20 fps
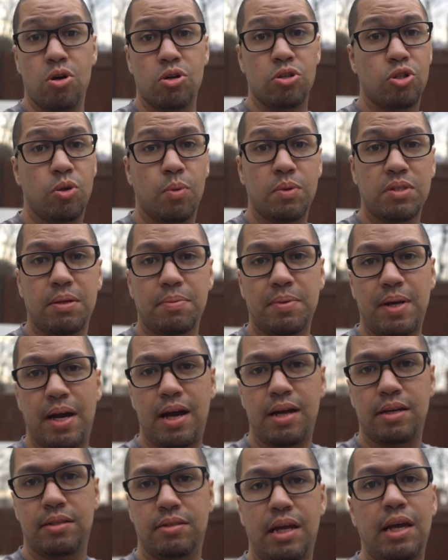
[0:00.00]
So what's up,
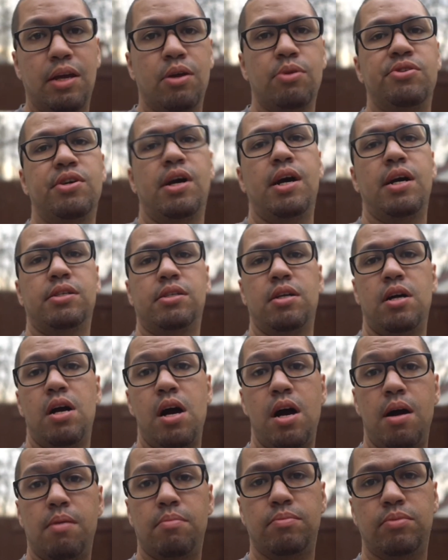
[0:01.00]
guys? Thank you, Josh.
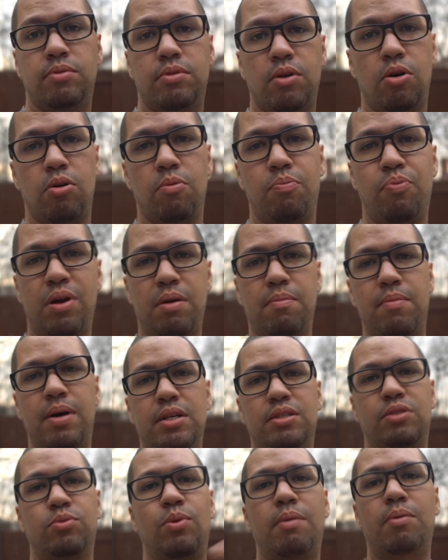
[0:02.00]
So pretty
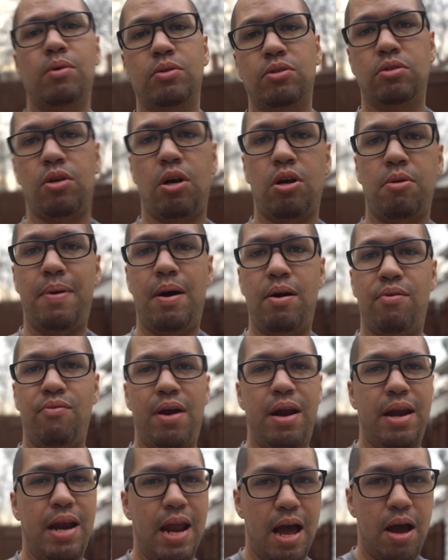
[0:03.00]
much what I want to talk about
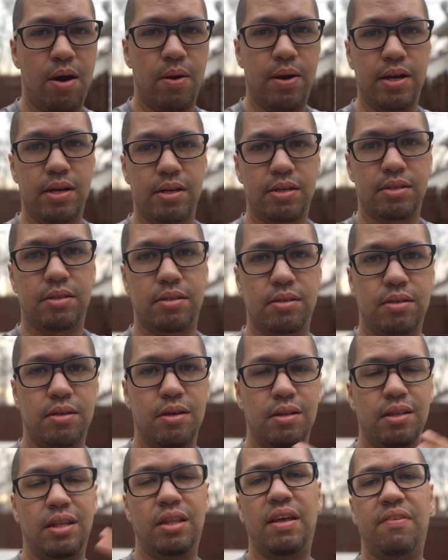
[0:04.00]
right now is
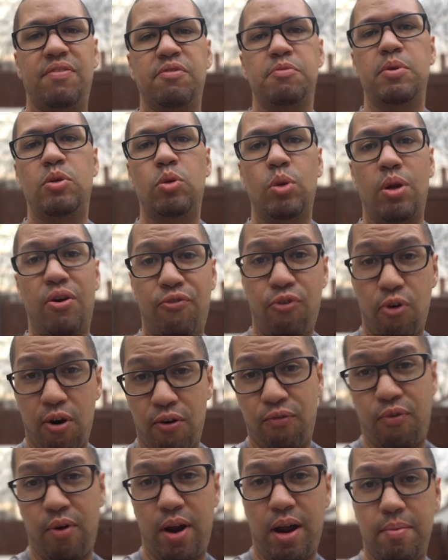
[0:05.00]
the difference between a full
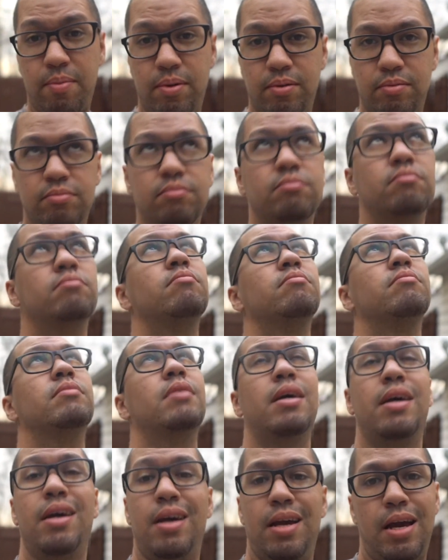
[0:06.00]
frame
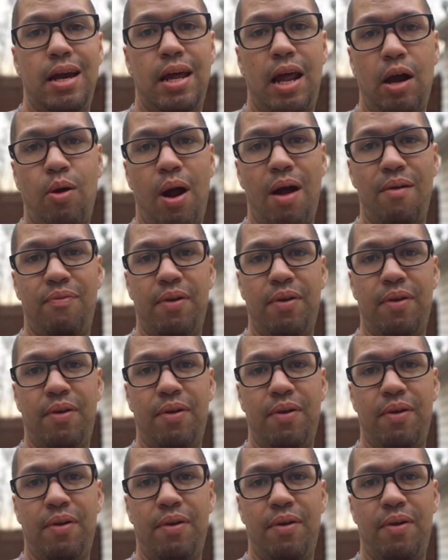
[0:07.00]
and a crop